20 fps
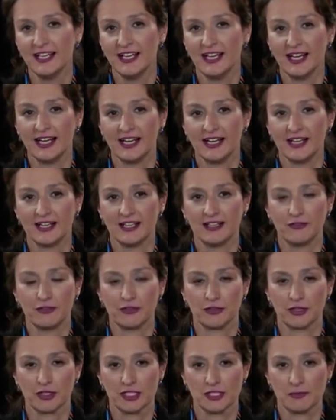And
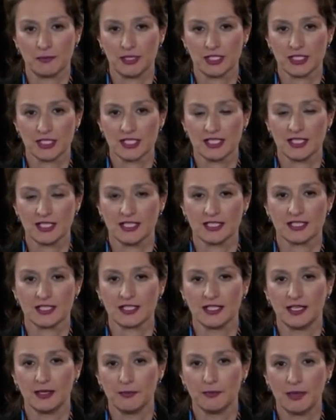for these patients, as
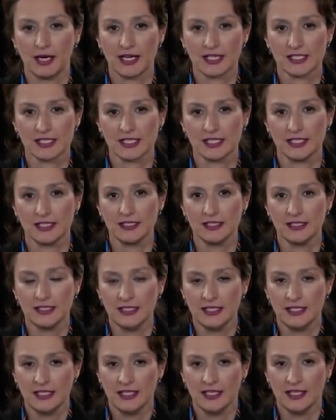Mark said,
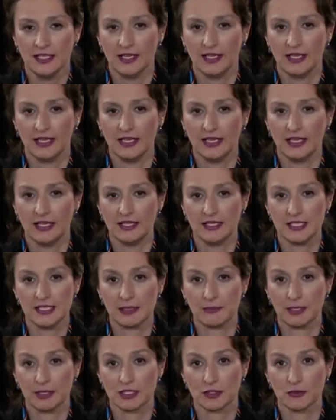is a
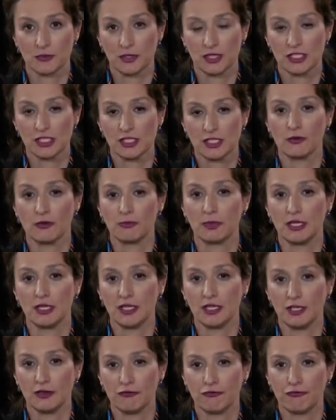patient with
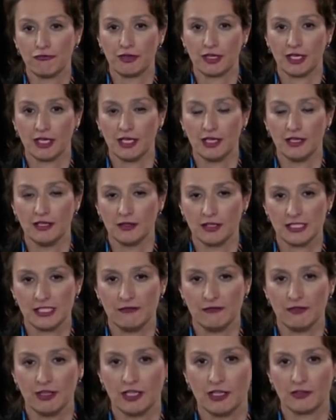COPD, frail,
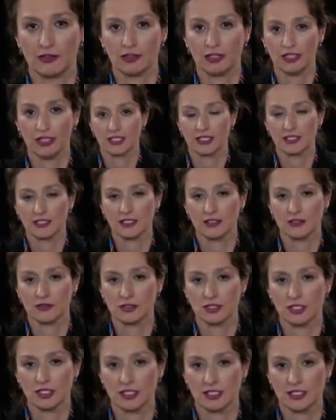severe aortic
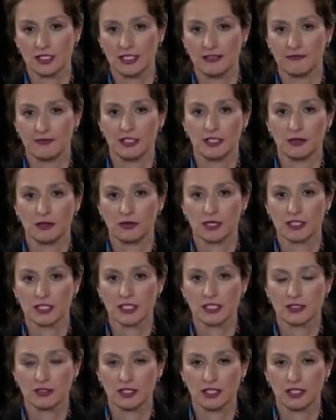stenosis, left ventricular systolic